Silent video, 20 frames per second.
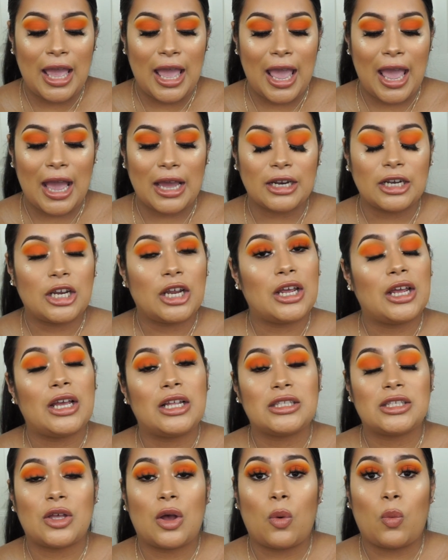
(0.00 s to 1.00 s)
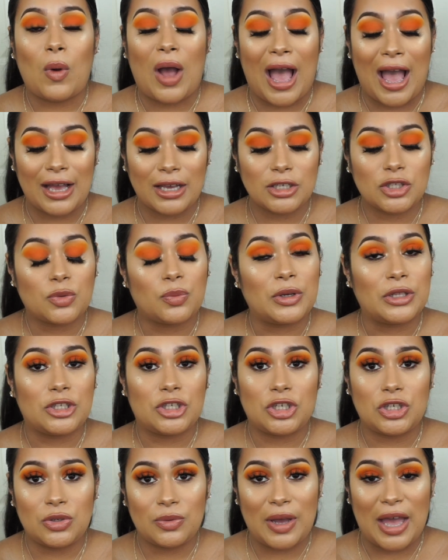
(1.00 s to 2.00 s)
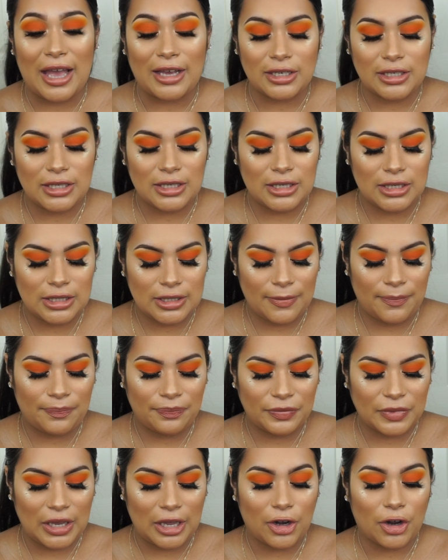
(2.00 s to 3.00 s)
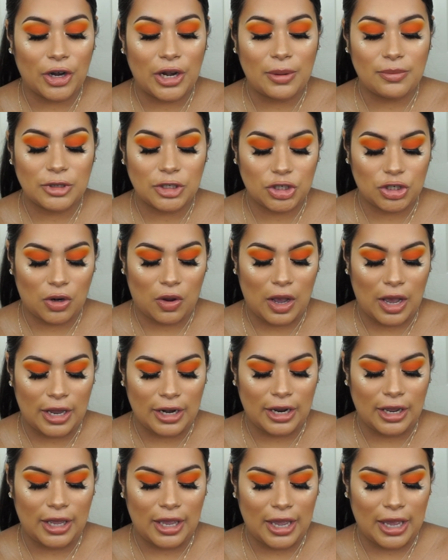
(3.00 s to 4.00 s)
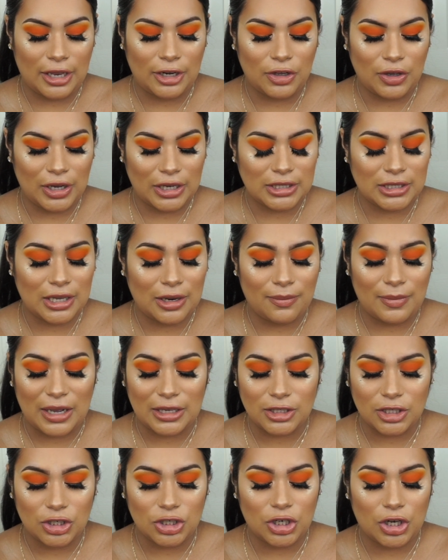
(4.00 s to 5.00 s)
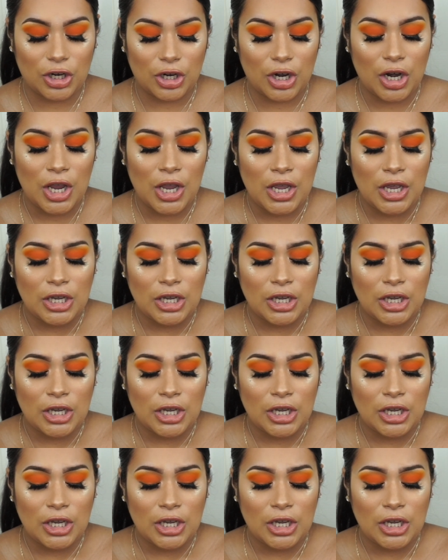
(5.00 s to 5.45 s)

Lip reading: and it's a wax with 2 X's, and her name is Johanna, and you guys can message her.